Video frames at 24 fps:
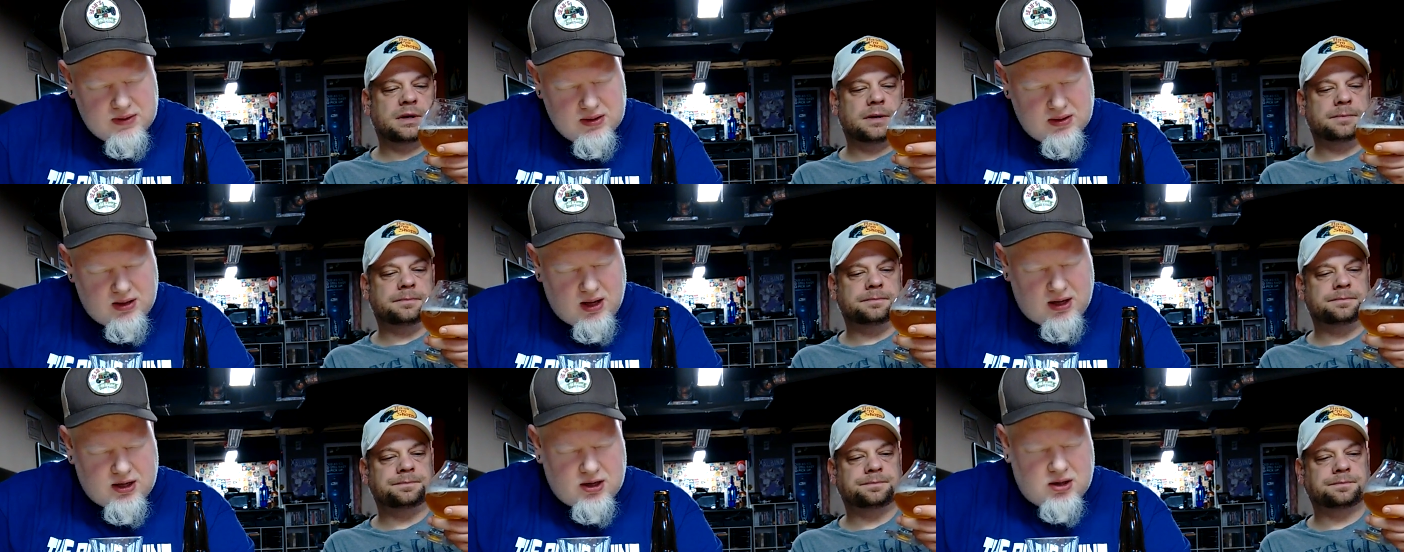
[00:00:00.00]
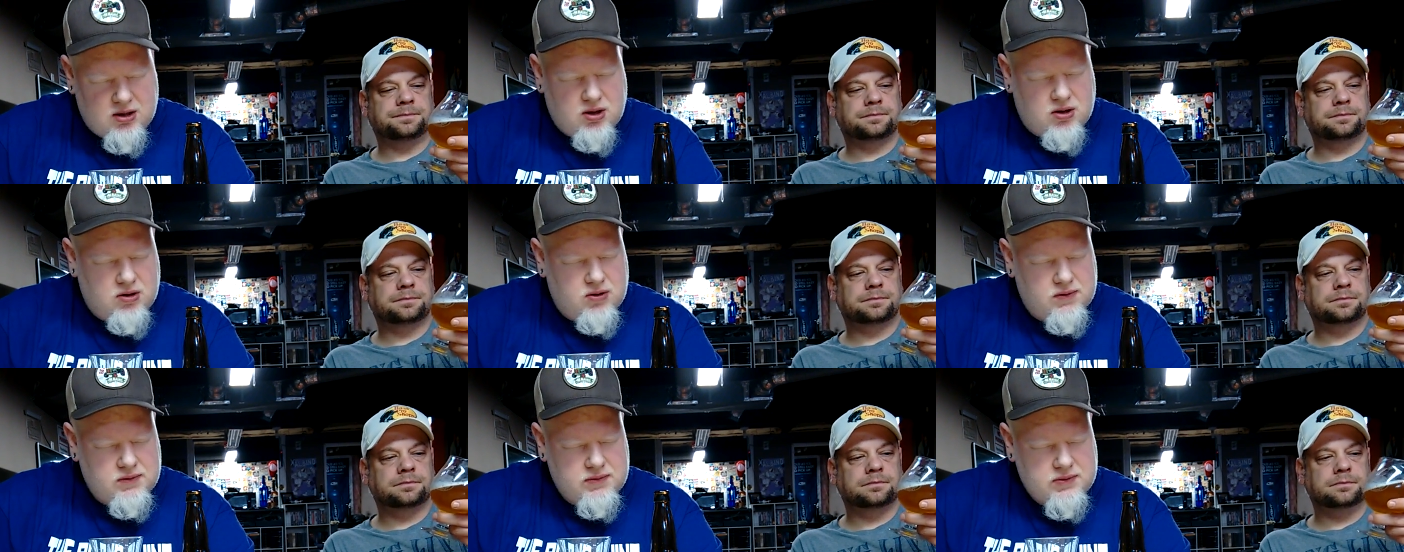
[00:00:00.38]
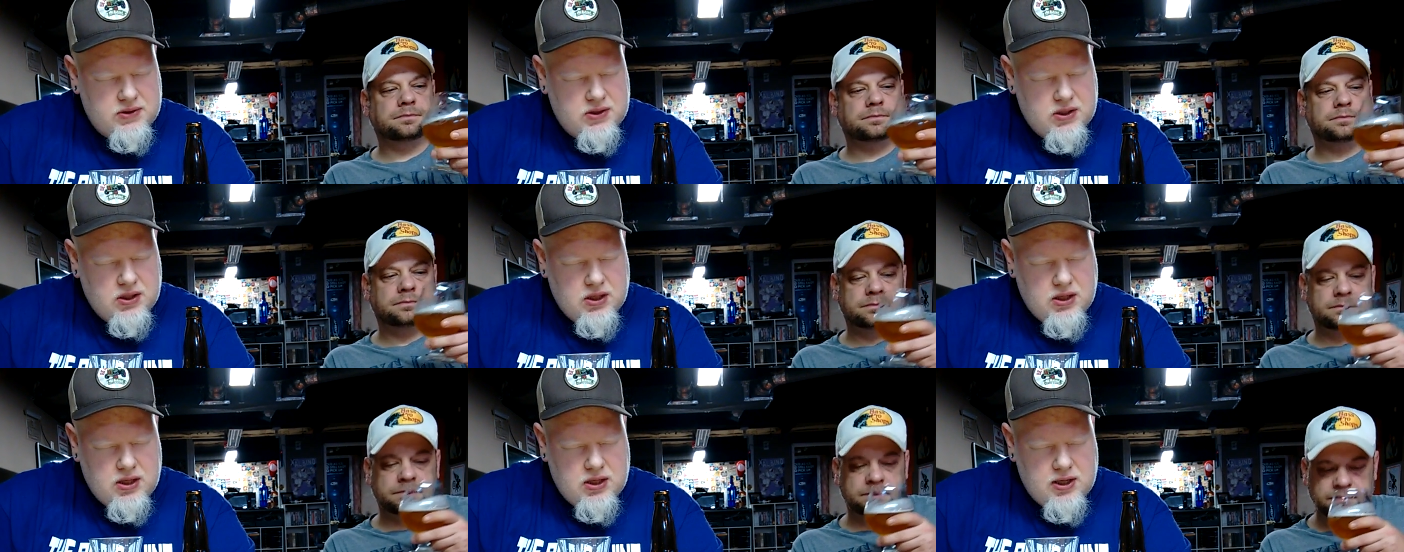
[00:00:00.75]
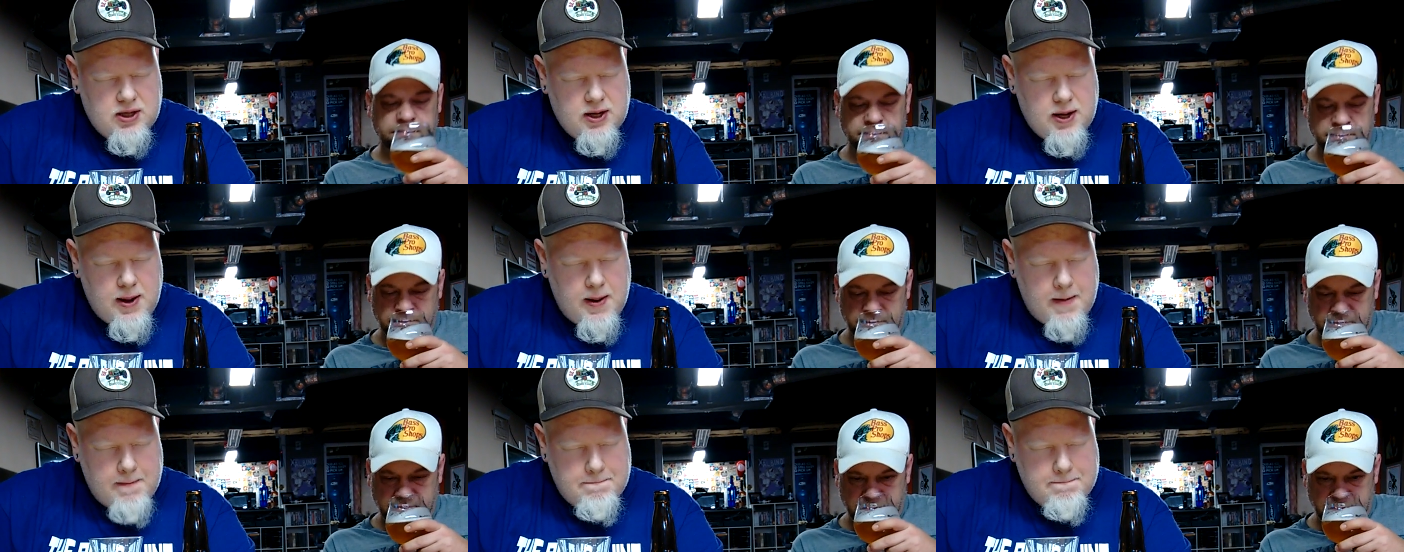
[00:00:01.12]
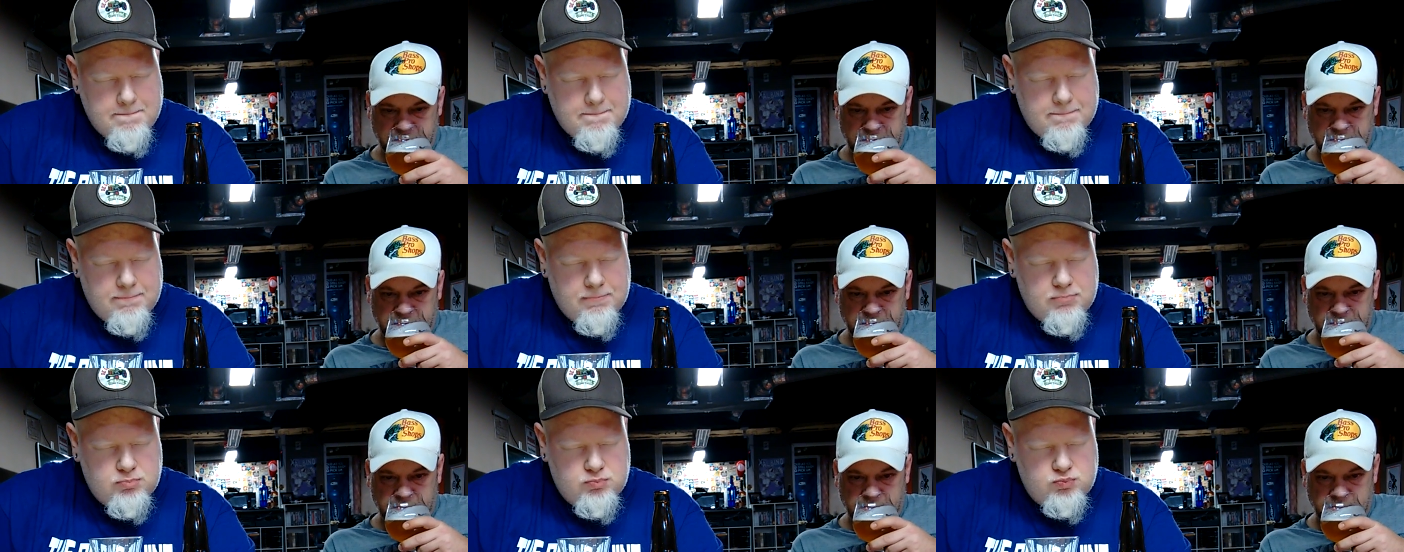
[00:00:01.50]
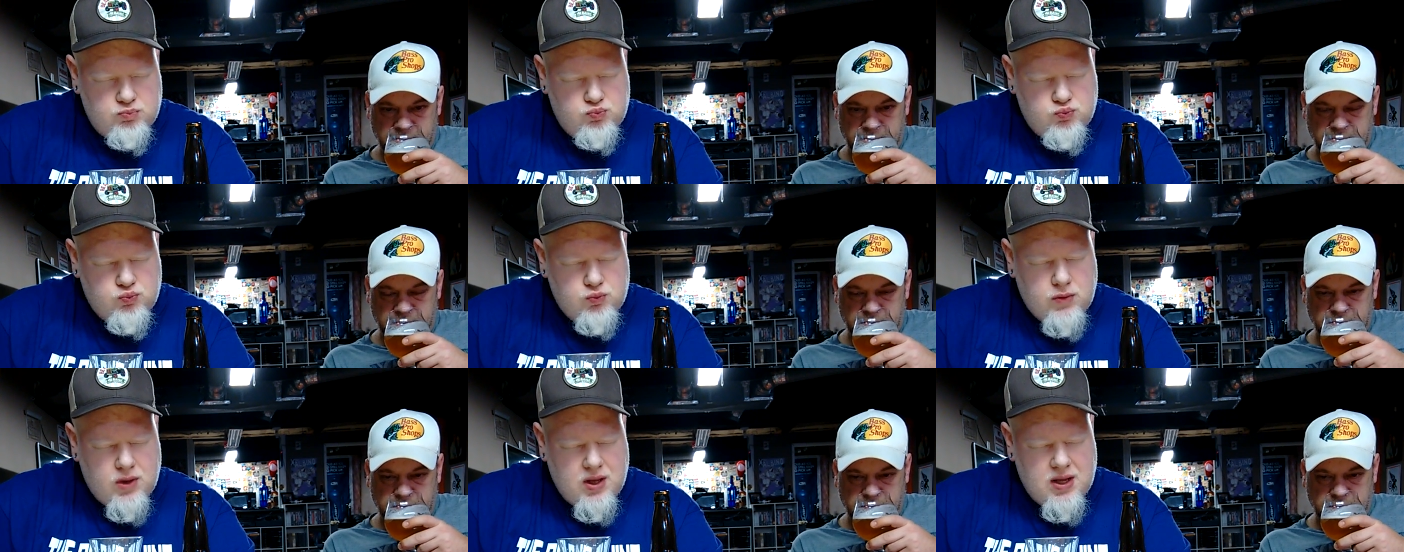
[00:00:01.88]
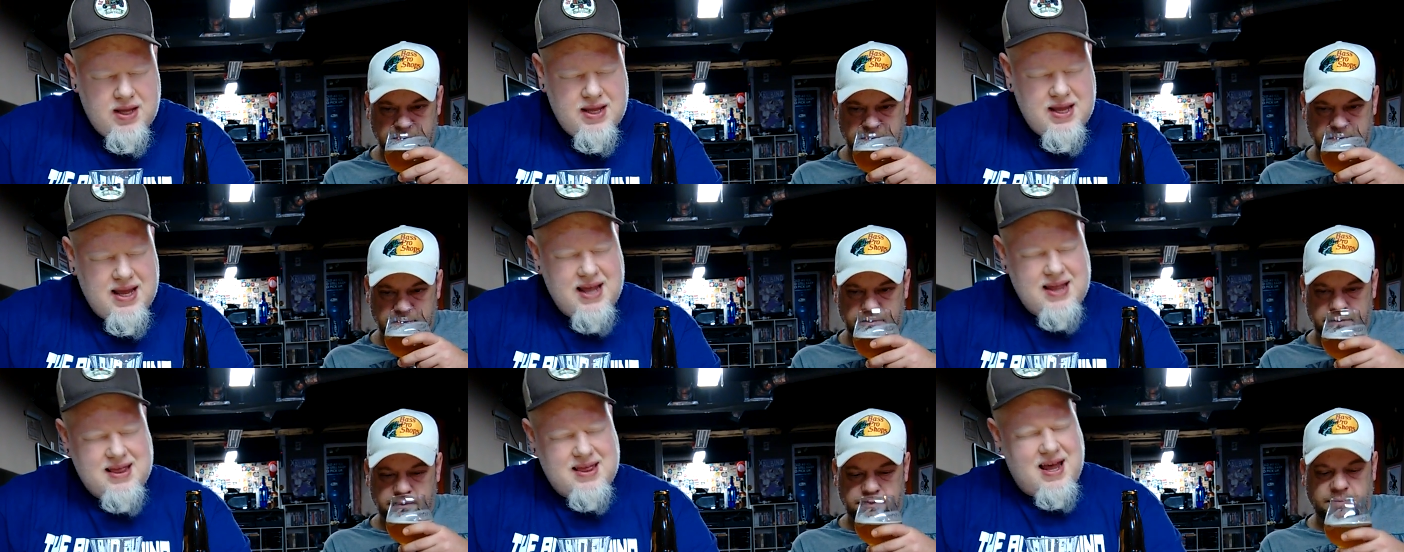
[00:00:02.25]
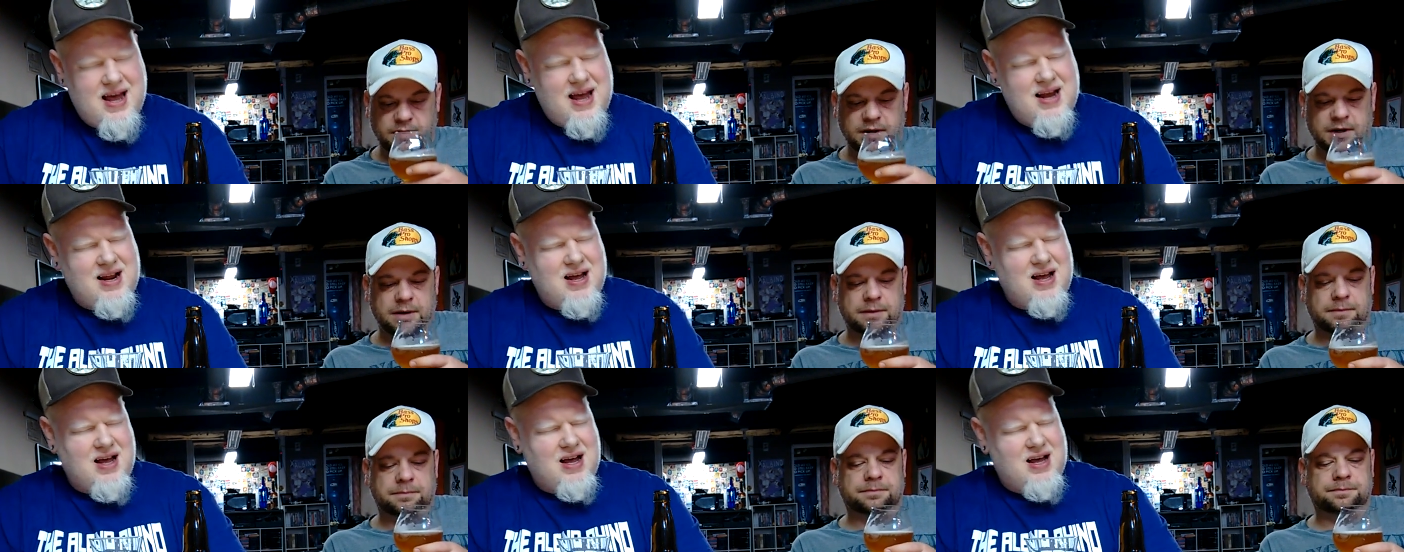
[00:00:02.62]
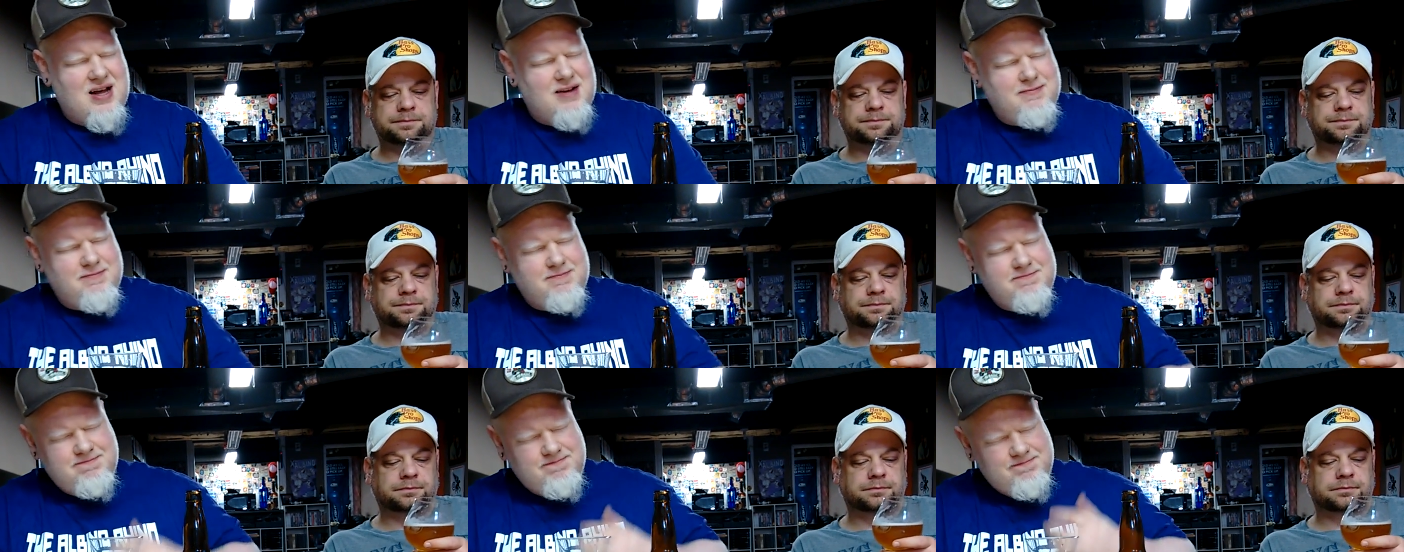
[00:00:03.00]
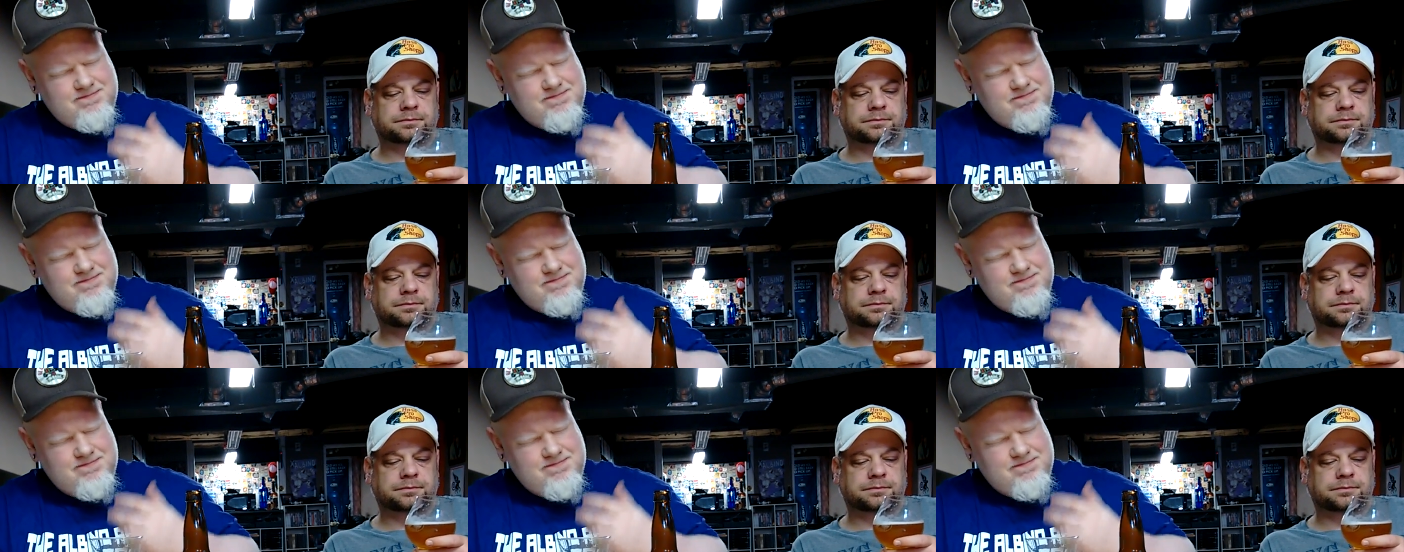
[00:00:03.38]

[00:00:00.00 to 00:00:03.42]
Speaker 1: a lot of cloves. You get that. Uh,